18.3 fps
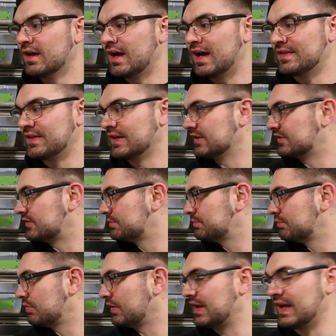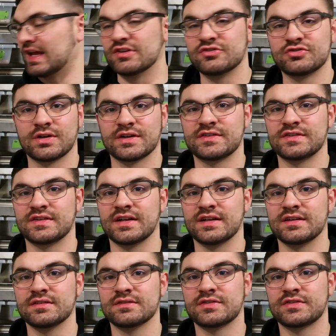I think it's pretty
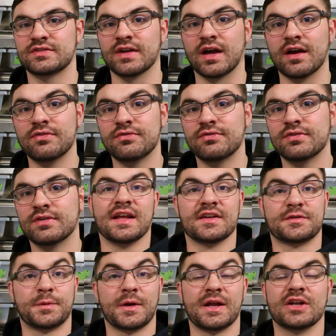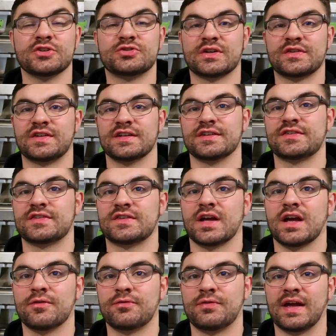interesting stuff.
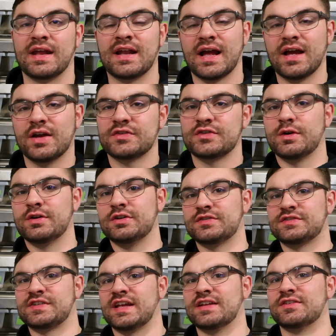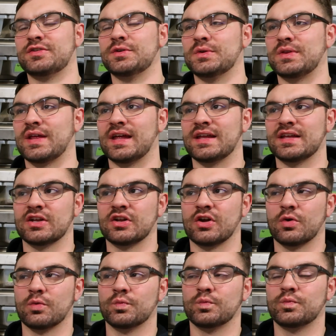And I also understand too that, you
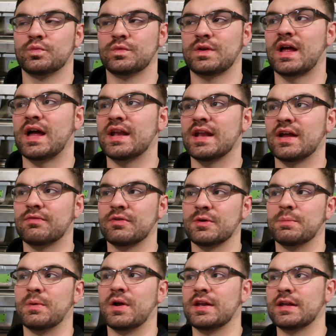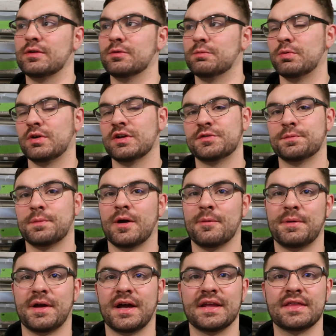know, not everybody who breeds
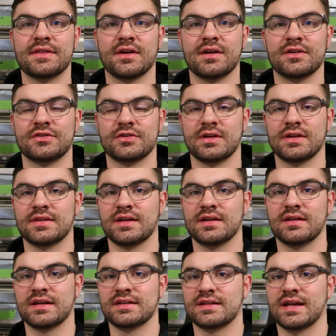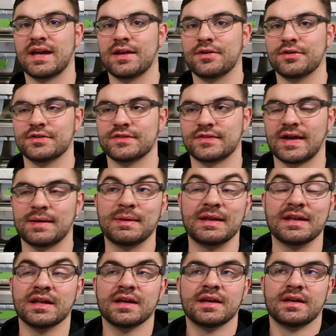ball pythons or anything like that is, I
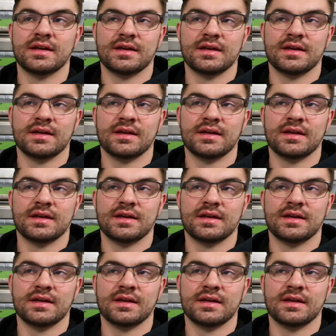mean,